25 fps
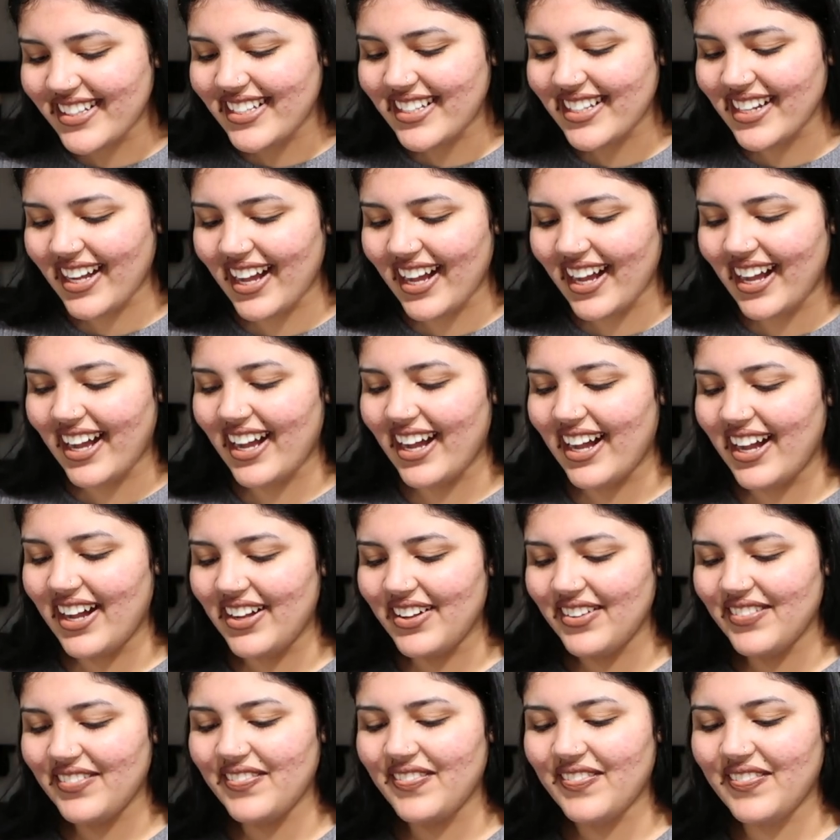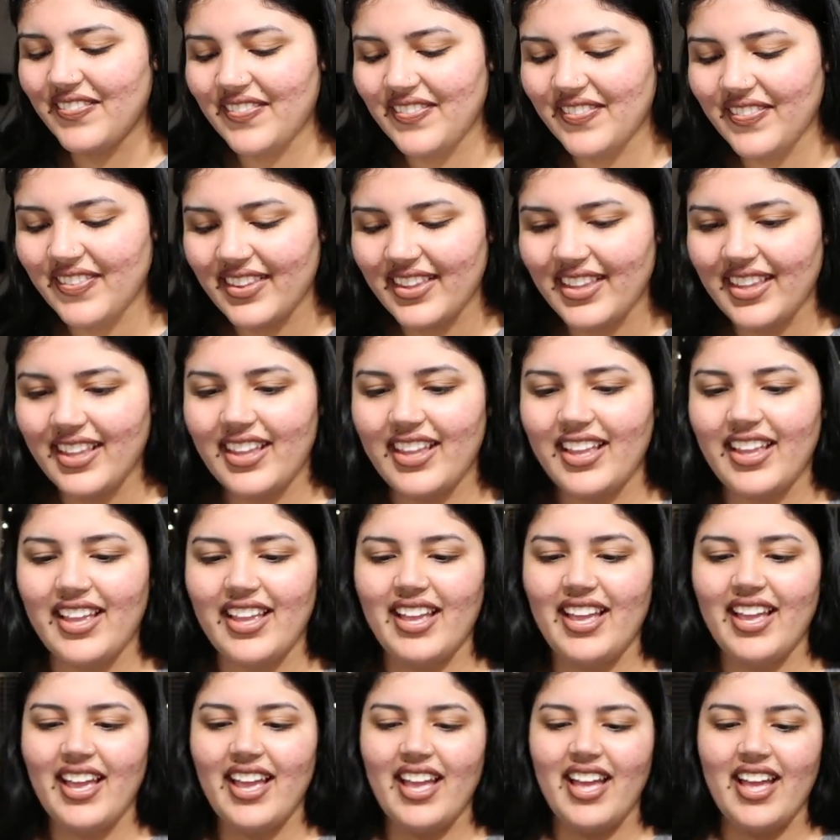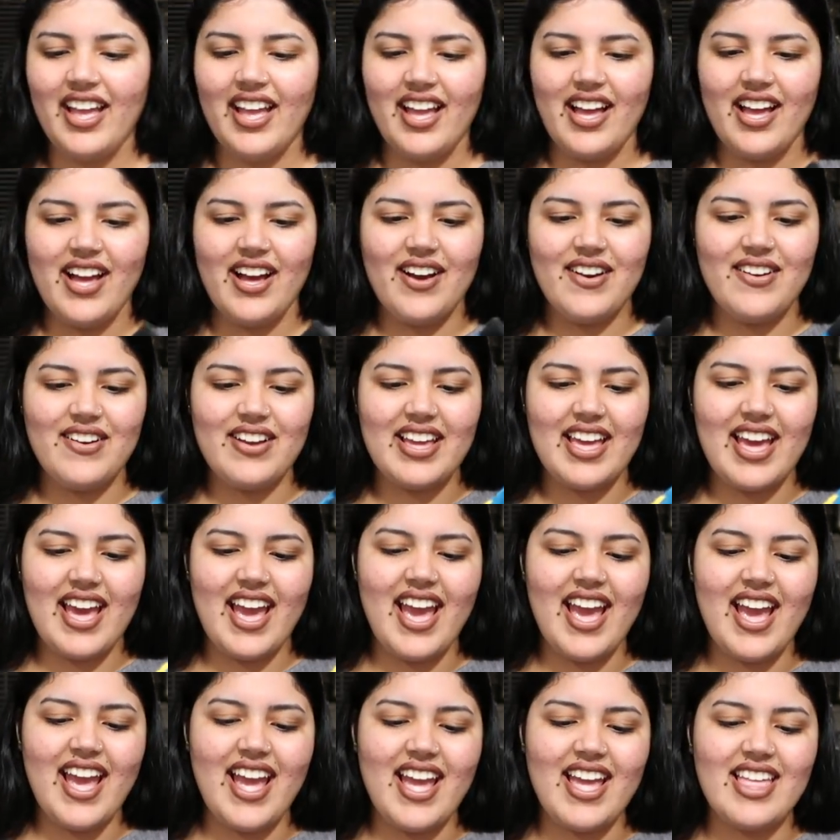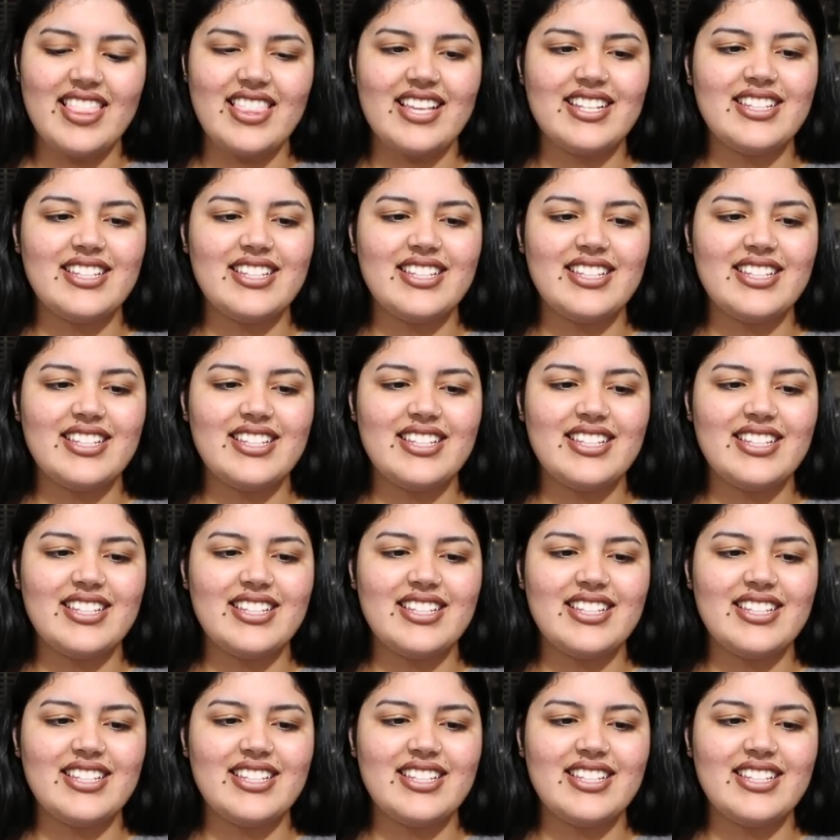Duh. Okay,